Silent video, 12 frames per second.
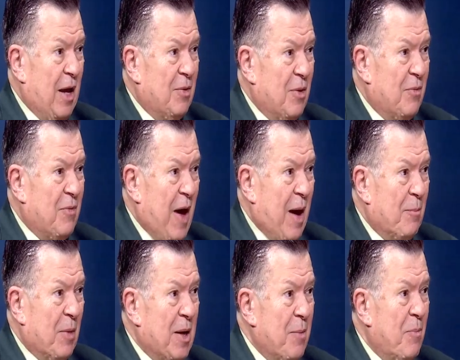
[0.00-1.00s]
and the
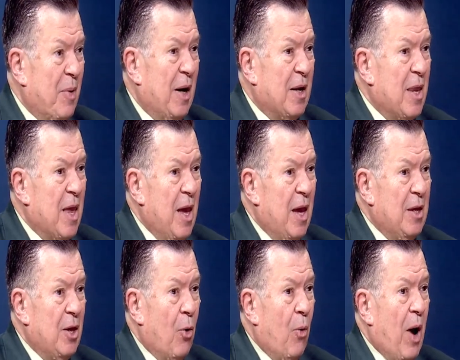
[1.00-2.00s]
family, but
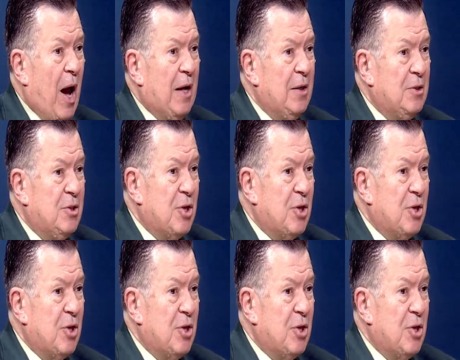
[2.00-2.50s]
I